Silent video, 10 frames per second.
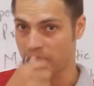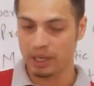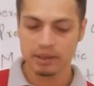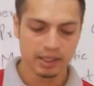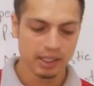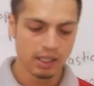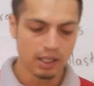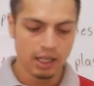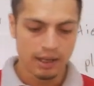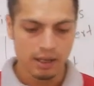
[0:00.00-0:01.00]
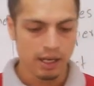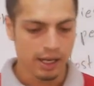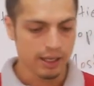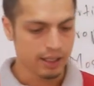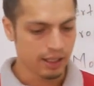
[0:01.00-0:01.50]
Okay,
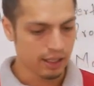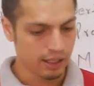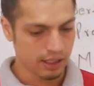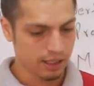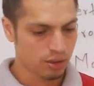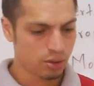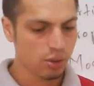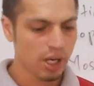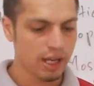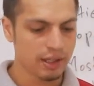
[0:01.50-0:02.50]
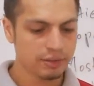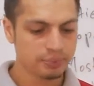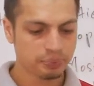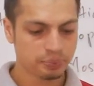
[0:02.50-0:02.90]
and today